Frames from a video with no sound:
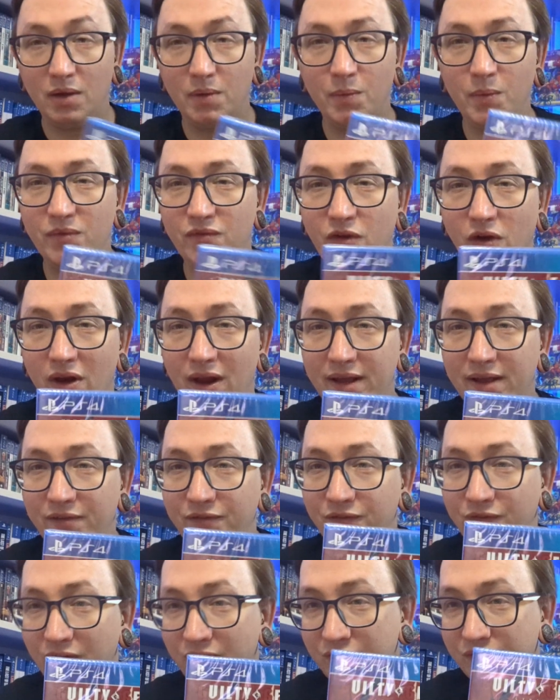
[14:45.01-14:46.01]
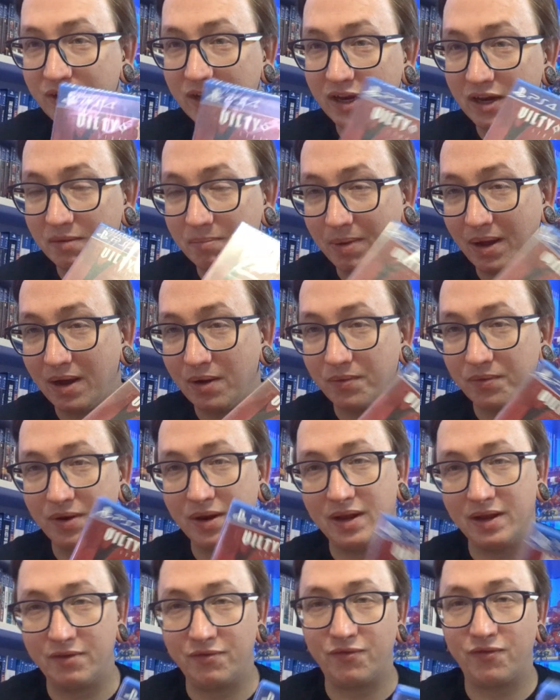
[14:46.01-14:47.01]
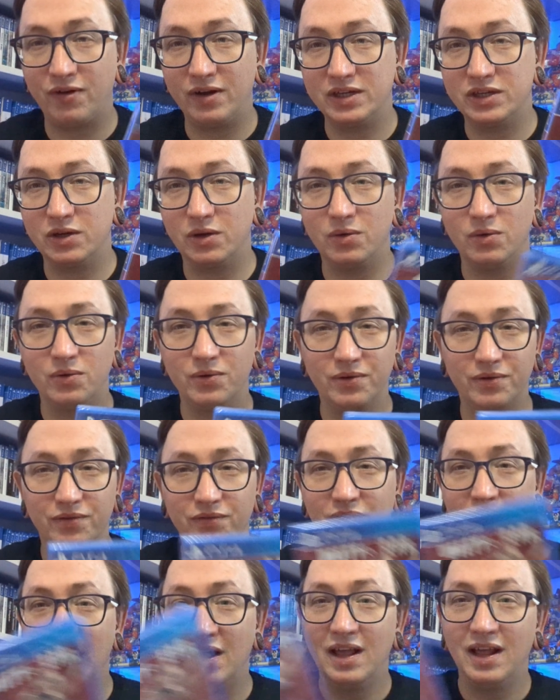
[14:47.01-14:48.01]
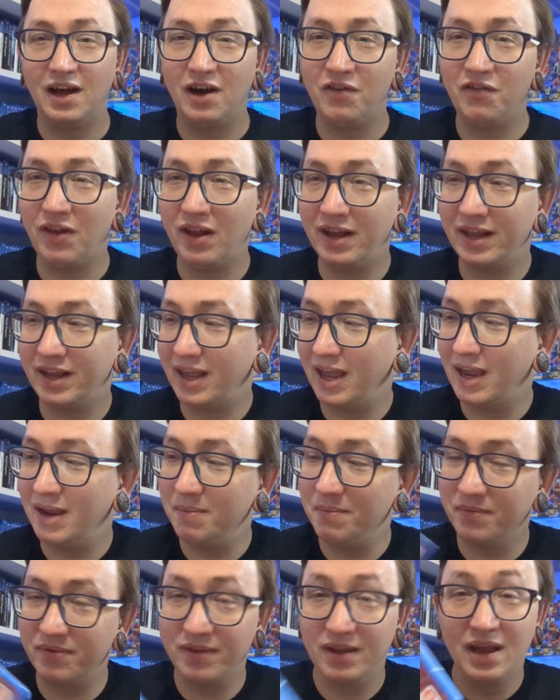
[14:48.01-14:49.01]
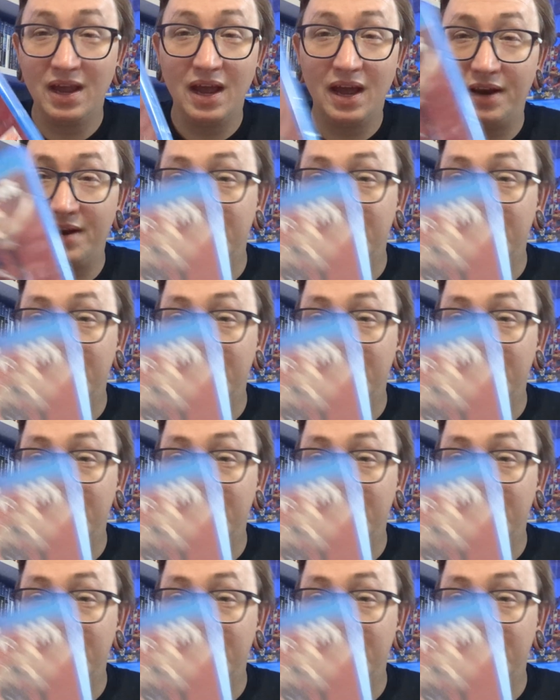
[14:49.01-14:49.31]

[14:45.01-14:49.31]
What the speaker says: we've got like a £15 like threshold of like games, and